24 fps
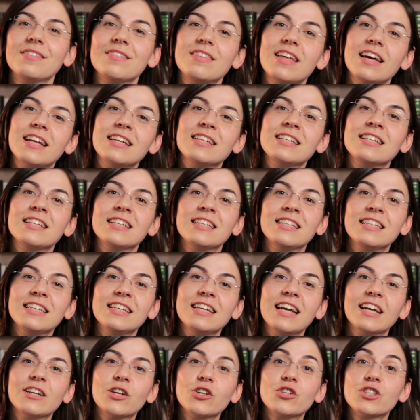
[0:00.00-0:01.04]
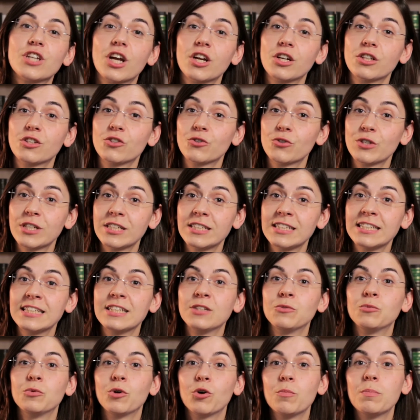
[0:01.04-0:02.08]
Then the Energy Charter
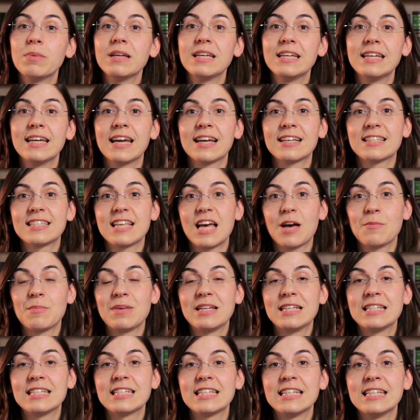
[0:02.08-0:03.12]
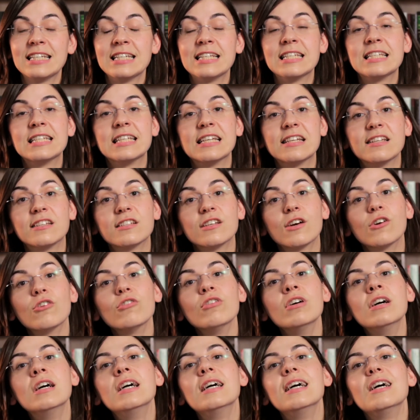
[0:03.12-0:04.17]
Treaty will be examined in
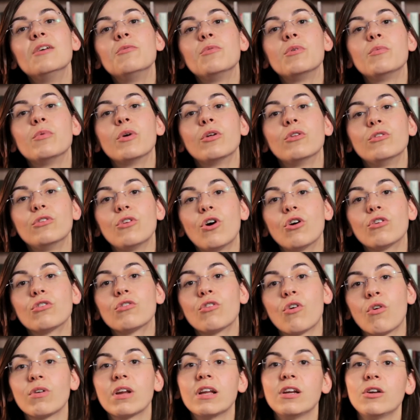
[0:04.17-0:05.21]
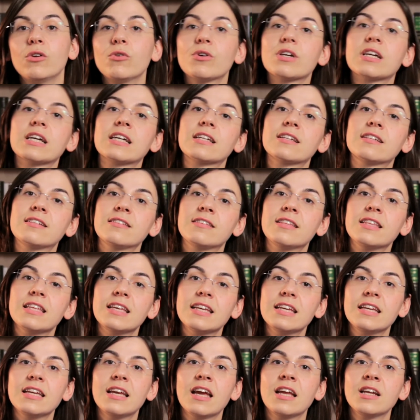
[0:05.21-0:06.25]
detail. We will not only look at
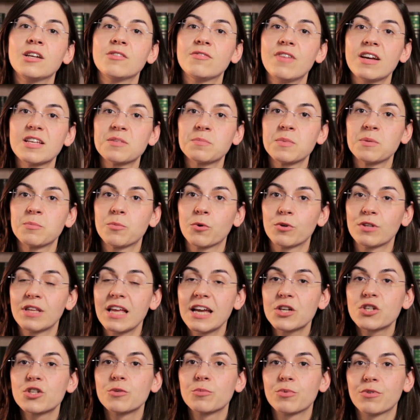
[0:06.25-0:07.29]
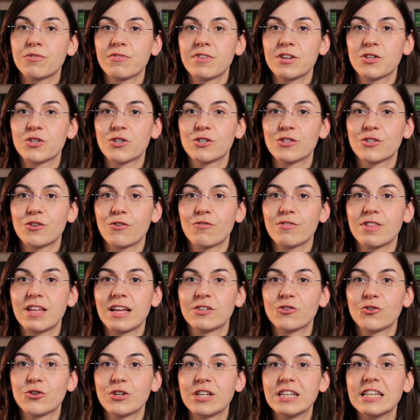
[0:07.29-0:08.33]
the investment protection provisions of
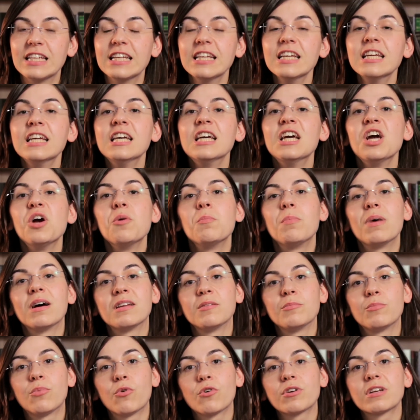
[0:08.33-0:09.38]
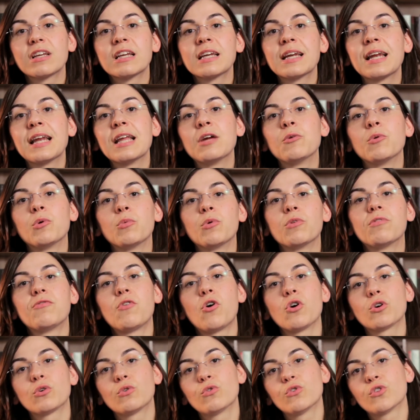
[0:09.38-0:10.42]
that treaty, but importantly, we will
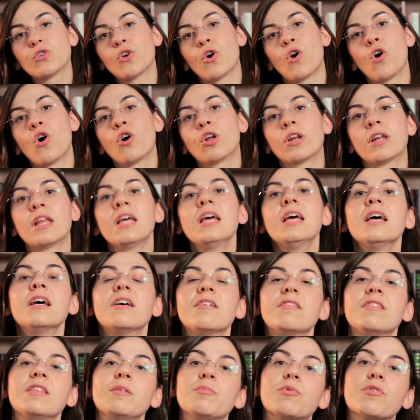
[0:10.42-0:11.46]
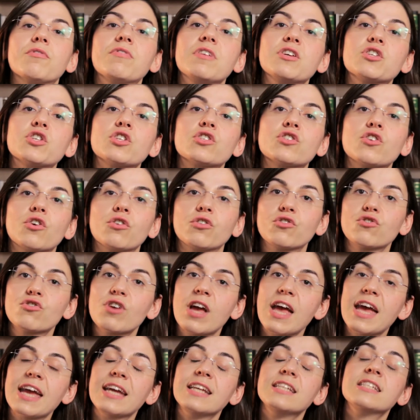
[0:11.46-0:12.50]
focus on the provisions on
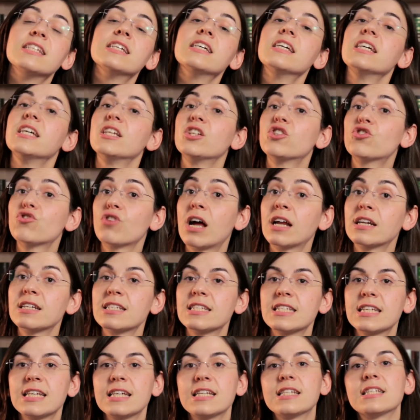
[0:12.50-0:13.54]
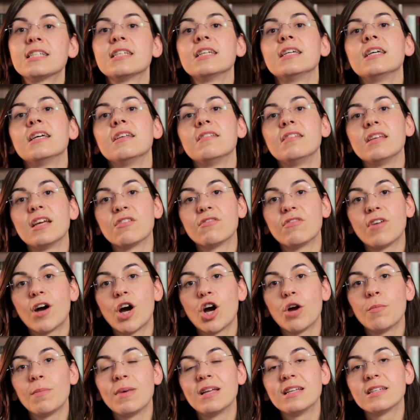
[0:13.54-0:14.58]
trade, transit, the
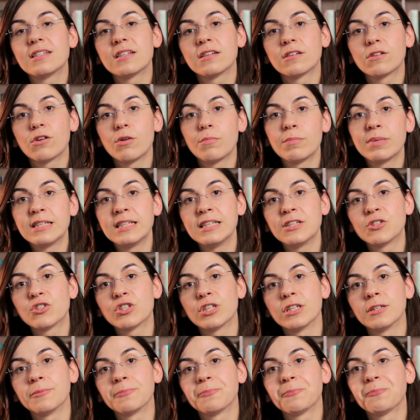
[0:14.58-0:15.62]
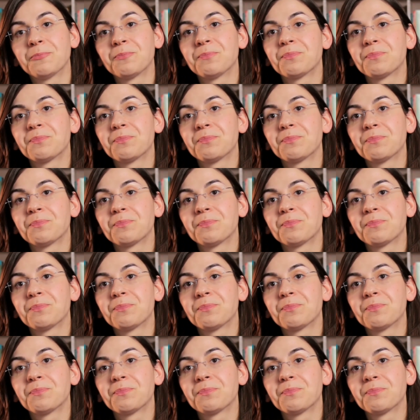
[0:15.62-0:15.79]
environment and competition.